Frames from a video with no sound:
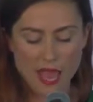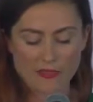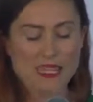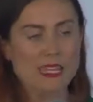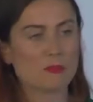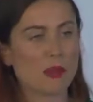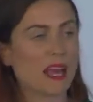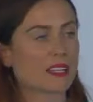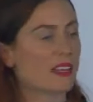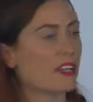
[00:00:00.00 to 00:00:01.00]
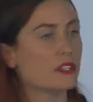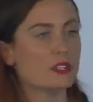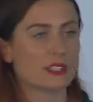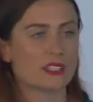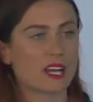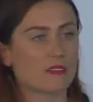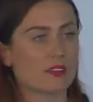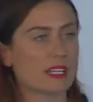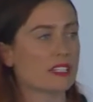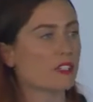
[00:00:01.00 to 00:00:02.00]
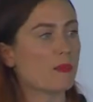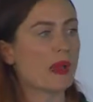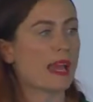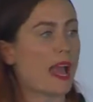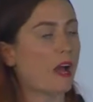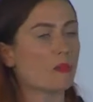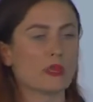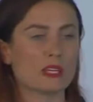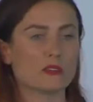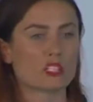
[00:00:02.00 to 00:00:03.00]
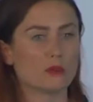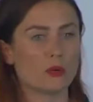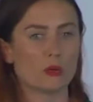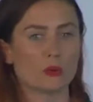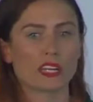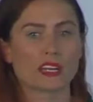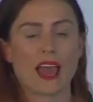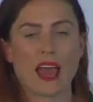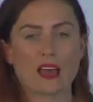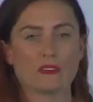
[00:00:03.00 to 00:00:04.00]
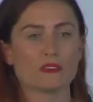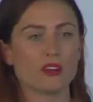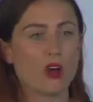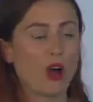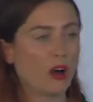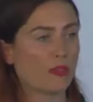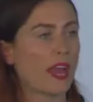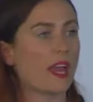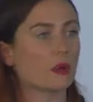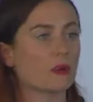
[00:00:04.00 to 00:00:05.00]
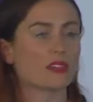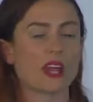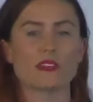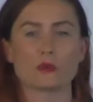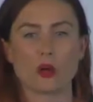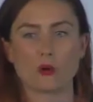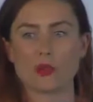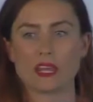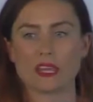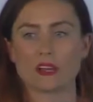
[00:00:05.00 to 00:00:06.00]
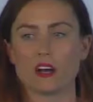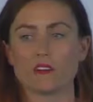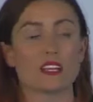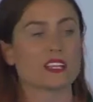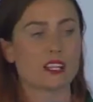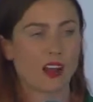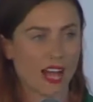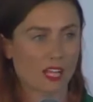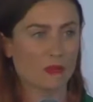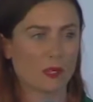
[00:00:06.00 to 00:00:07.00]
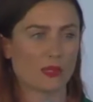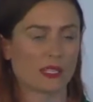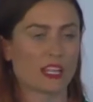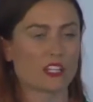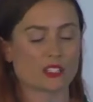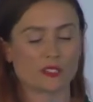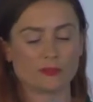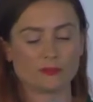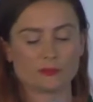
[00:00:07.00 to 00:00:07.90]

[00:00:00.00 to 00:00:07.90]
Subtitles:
and the impact that new discoveries, no matter how big or small, can have on the health and the well-being of an entire population.